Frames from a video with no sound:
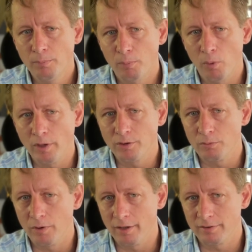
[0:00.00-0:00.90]
point
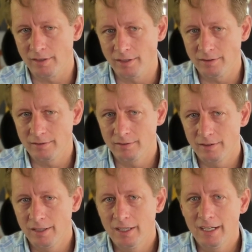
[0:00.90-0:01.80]
resonates.
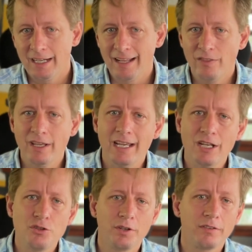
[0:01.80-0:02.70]
In the
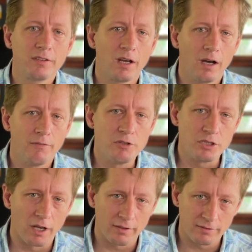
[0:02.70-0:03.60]
interest of
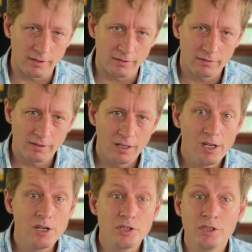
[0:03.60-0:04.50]
justice,
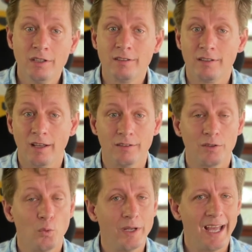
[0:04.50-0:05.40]
she says,
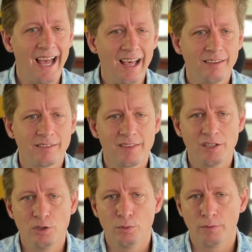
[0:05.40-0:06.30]
we ask that
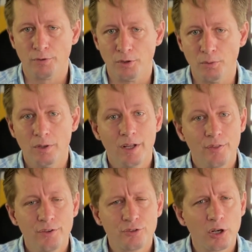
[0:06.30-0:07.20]
you review
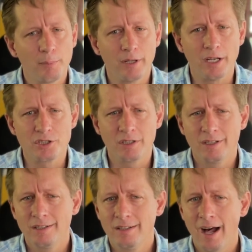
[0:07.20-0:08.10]
this termination
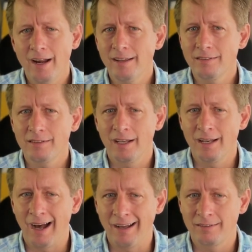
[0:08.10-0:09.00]
not as an
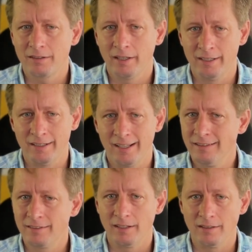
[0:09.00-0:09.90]
isolated
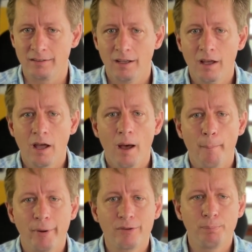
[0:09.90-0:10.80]
incident, but
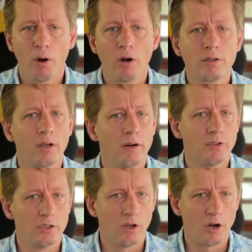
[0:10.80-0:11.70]
as part of a
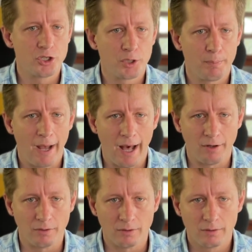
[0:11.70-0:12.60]
larger pattern.